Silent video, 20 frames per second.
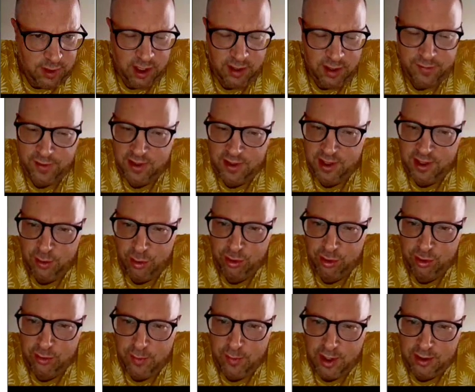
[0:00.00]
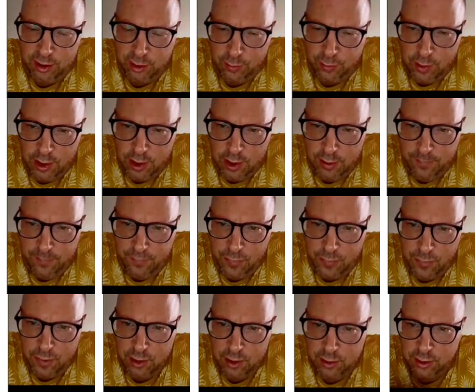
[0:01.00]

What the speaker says: delivered in an automated way.